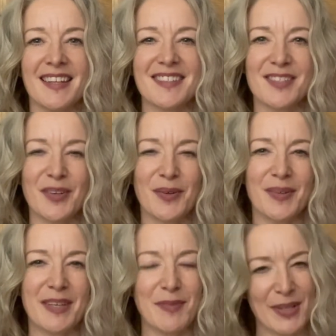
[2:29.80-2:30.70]
So
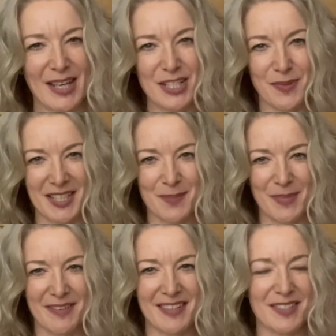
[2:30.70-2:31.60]
if you'd like to
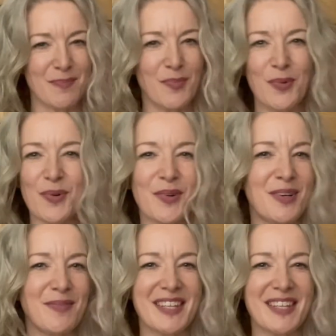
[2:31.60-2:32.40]
experience more of